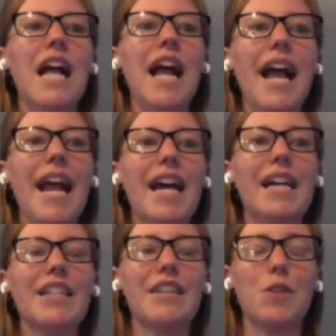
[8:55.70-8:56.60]

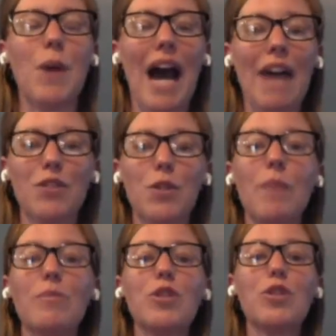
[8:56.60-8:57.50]
And if you have to
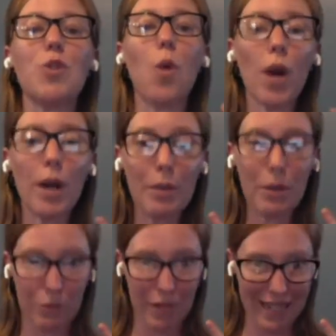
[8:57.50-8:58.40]
absorb
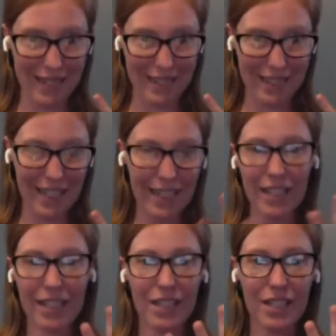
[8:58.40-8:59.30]
risk,
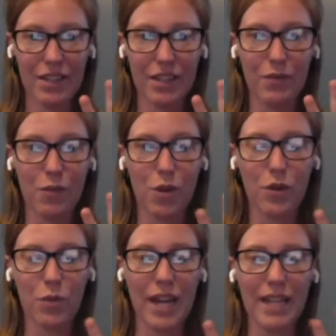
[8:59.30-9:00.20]
so the
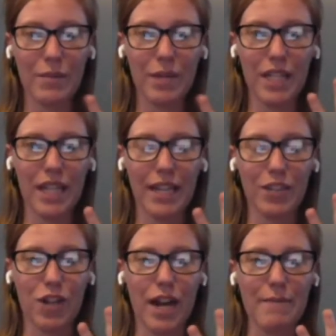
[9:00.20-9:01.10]
4th way that we like
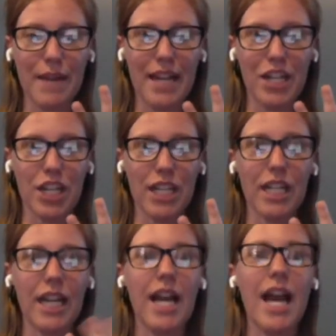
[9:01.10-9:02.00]
try to manage it,
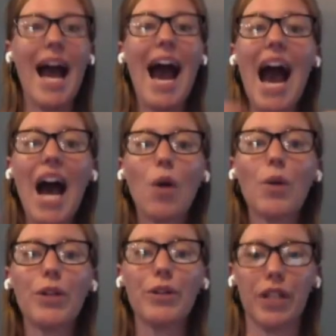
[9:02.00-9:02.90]
how
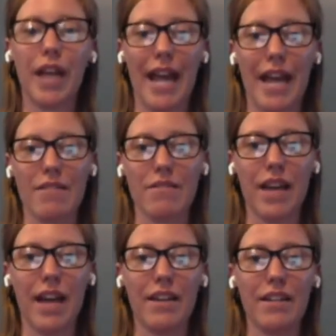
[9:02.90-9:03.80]
are you going to handle that